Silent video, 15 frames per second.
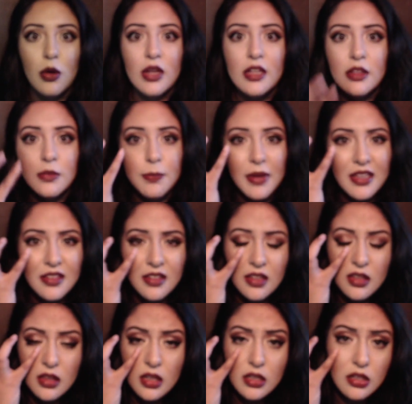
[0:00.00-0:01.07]
It's
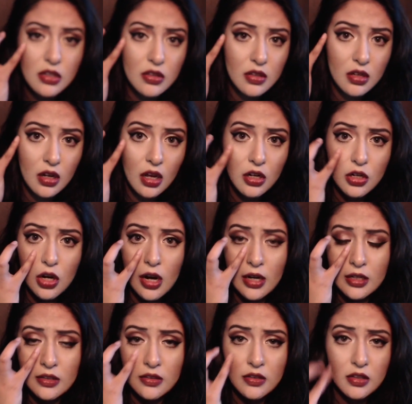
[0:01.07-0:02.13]
basically just an under eye
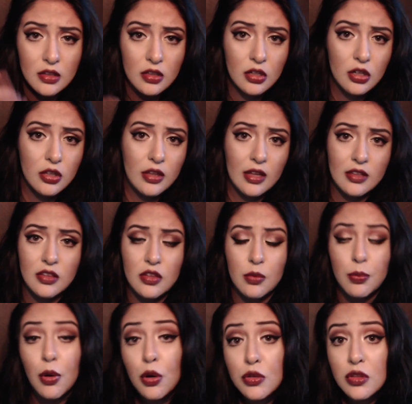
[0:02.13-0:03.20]
concealer that's
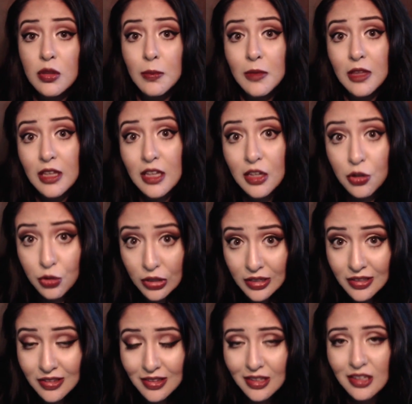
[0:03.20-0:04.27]
supposedly
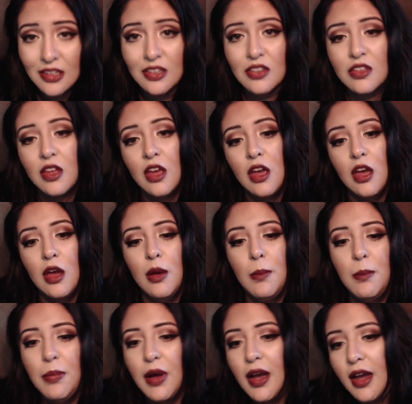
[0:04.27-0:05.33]
creaseless,
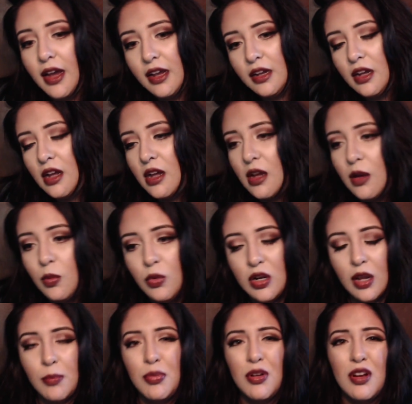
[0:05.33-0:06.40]
but when
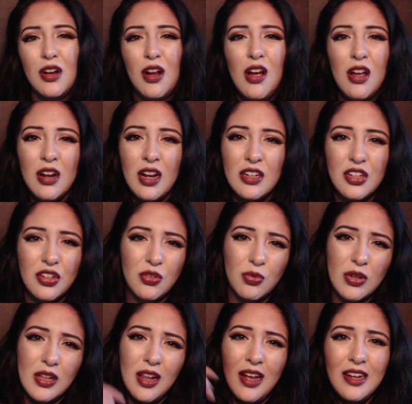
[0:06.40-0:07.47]
I put it on, I just
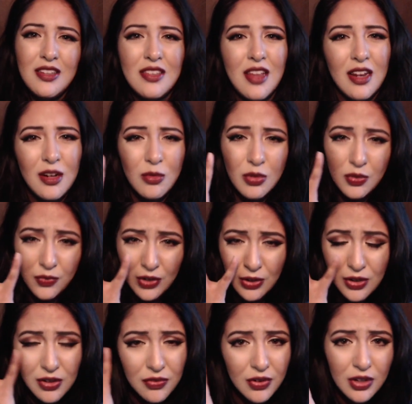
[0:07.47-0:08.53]
realized that it was
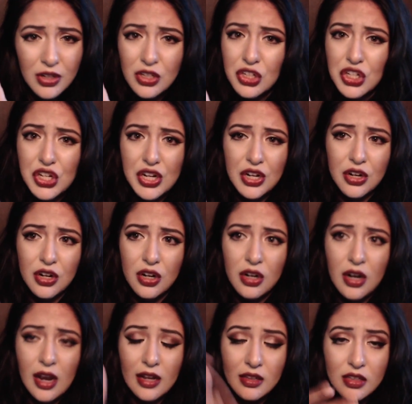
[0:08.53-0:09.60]
very
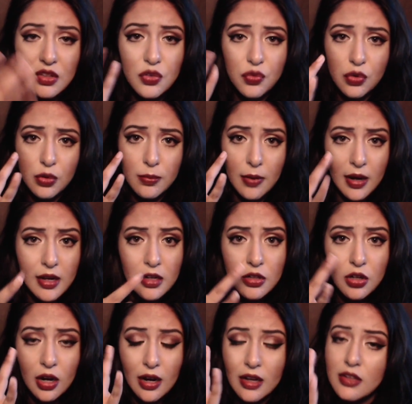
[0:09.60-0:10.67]
sheer, at least for my
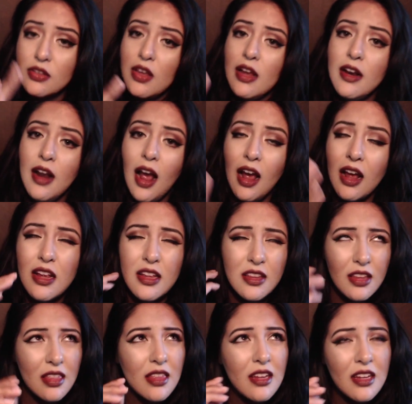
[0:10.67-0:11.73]
under eyes. And
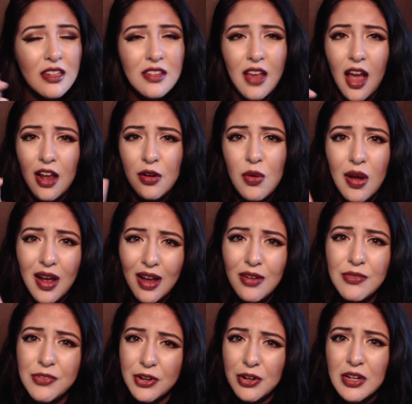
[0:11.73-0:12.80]
the thing is, I don't
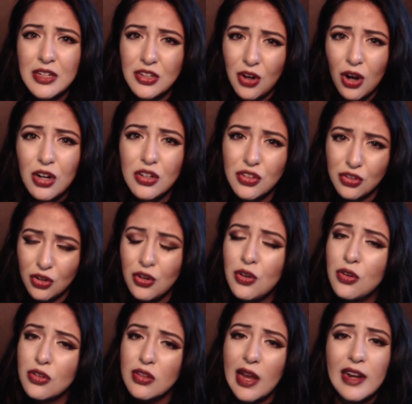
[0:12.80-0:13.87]
have very dark
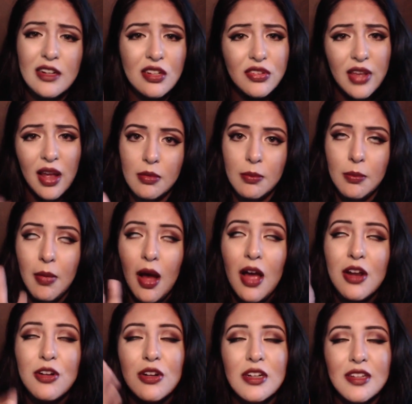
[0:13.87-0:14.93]
circles. I just have
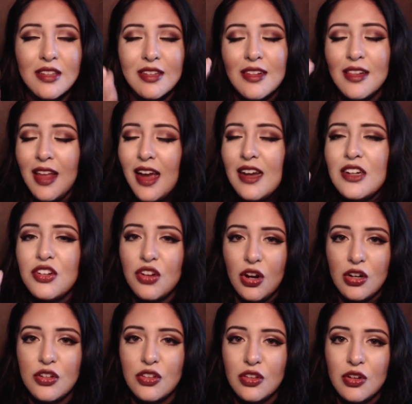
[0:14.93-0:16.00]
moderate to light
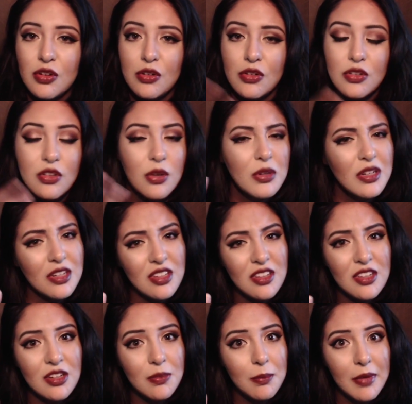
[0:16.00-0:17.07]
dark circles. So it just
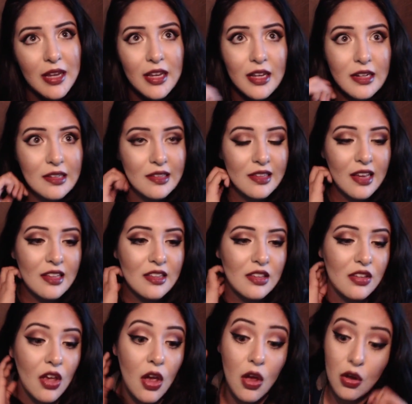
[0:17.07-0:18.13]
didn't make any sense
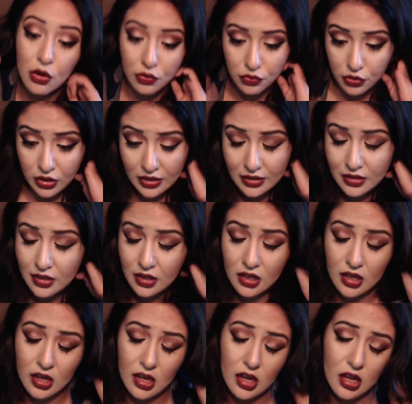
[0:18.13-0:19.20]
for it
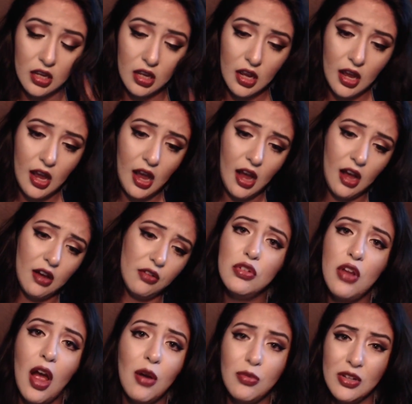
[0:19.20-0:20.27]
to have
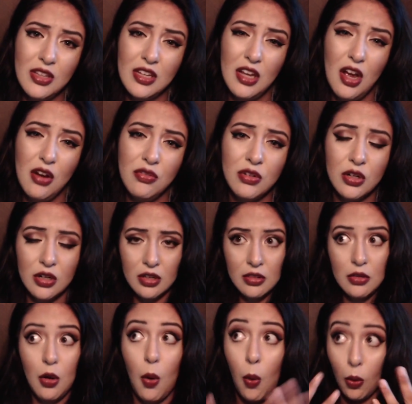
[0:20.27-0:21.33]
not really covered
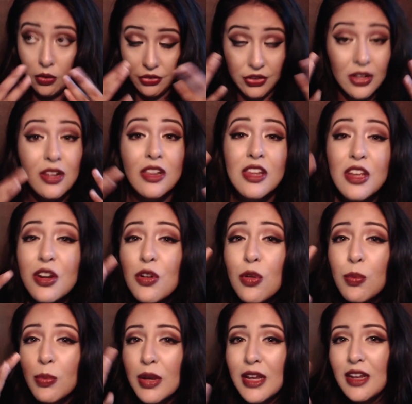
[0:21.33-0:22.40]
the little
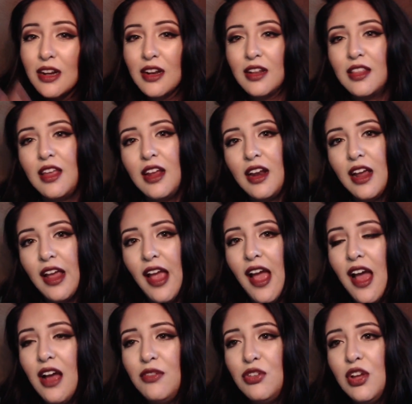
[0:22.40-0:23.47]
bit that I
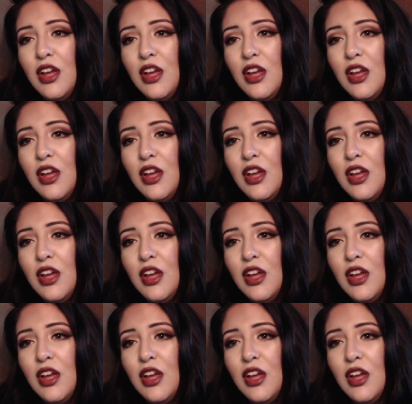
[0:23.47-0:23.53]
have.